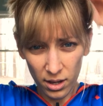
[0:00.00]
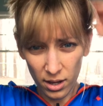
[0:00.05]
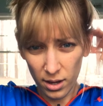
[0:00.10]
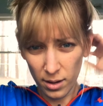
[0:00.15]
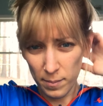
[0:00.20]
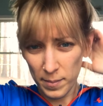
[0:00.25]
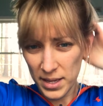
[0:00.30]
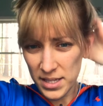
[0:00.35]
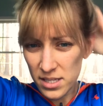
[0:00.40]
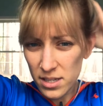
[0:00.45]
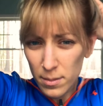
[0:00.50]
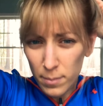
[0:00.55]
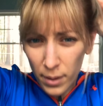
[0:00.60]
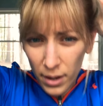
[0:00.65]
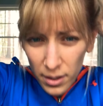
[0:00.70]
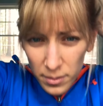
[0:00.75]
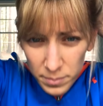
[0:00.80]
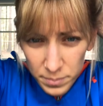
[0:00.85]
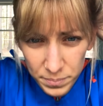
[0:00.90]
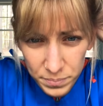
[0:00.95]
a messy
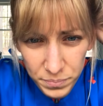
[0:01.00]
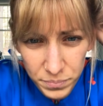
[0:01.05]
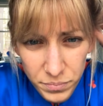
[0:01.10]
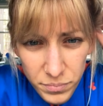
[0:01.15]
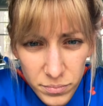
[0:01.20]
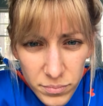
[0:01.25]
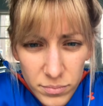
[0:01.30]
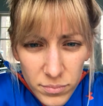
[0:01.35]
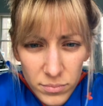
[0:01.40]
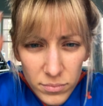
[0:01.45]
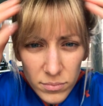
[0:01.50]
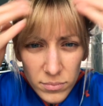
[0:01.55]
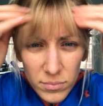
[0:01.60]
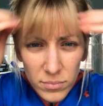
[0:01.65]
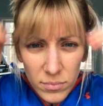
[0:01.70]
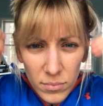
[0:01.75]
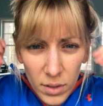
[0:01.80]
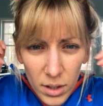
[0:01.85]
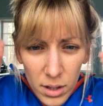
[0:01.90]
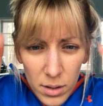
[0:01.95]
bun.
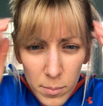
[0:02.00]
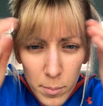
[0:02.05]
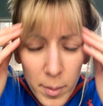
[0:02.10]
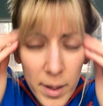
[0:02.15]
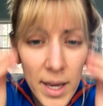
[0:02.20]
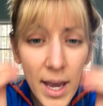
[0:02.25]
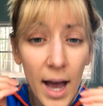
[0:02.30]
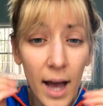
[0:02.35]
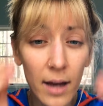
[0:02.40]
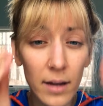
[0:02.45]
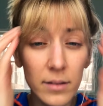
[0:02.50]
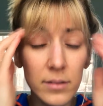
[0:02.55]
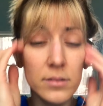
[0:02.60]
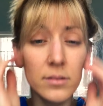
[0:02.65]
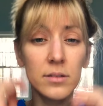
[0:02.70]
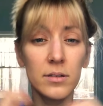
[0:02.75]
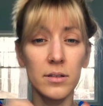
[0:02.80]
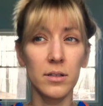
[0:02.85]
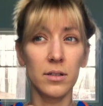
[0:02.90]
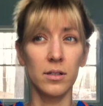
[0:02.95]
But yeah,
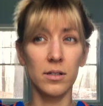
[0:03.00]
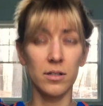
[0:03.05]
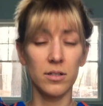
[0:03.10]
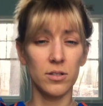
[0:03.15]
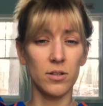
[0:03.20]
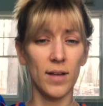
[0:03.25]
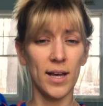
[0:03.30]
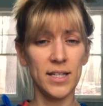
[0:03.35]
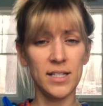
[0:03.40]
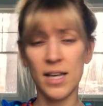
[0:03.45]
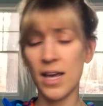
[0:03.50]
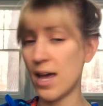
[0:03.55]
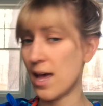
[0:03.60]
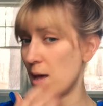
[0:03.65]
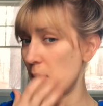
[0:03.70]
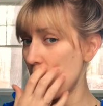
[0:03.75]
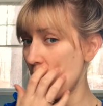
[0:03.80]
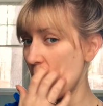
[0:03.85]
so that's it.